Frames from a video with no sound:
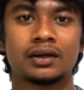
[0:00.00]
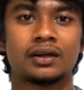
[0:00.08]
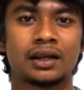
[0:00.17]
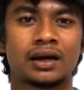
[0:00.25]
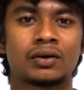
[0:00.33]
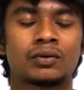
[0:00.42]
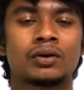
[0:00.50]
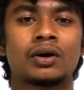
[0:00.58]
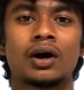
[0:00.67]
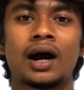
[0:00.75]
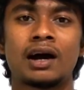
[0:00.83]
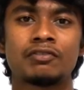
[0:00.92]
Now,
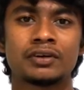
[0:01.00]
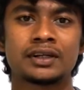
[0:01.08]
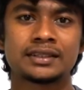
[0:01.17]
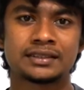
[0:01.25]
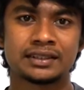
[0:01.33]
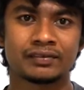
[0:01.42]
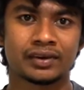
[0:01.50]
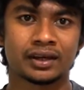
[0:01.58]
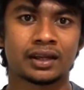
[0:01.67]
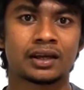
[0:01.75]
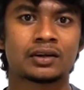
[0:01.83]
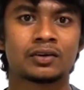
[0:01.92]
after receiving
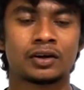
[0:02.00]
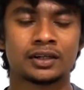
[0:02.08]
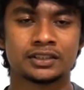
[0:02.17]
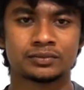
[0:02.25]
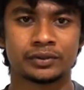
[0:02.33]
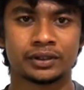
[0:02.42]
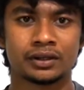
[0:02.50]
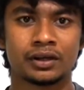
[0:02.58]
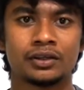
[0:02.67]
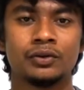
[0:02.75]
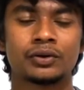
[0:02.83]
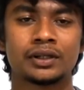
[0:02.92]
an acknowledgement,
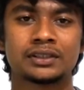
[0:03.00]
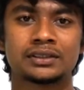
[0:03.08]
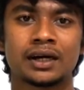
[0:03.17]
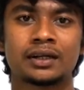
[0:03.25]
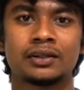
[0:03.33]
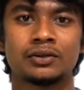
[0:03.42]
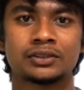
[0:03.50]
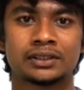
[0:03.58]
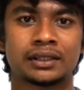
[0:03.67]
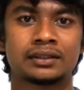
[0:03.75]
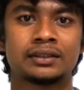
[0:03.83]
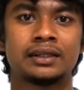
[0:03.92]
you can start
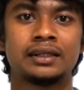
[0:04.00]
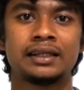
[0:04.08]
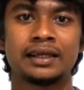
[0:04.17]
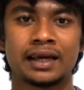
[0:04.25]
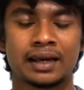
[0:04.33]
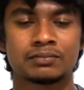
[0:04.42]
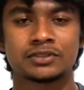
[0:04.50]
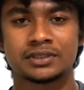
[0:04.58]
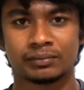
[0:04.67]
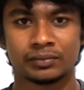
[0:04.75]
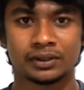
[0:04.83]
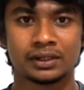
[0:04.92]
using the TM
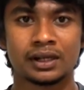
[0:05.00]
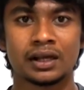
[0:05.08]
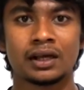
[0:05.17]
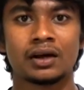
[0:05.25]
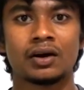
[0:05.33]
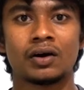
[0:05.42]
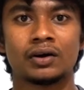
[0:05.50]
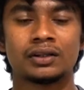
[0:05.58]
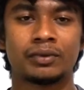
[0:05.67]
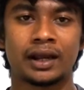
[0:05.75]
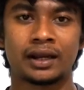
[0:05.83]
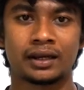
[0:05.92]
symbol on the
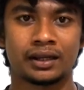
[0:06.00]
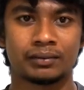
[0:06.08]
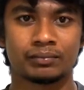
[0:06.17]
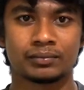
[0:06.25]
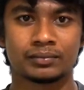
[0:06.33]
brand name.